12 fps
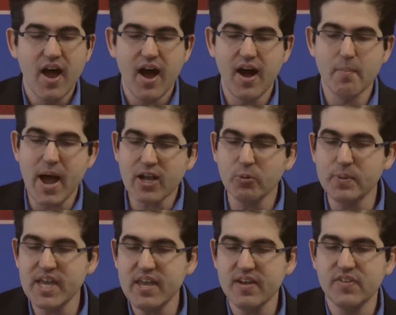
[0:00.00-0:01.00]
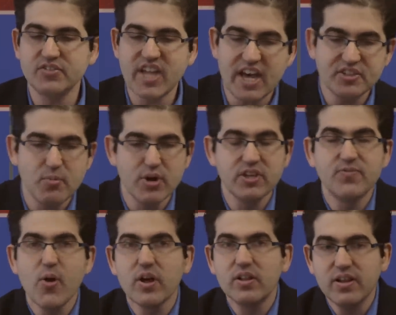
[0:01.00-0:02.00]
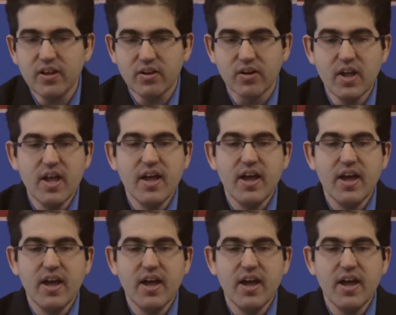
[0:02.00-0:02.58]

Uh, Michael Behe in this testimony is very clear.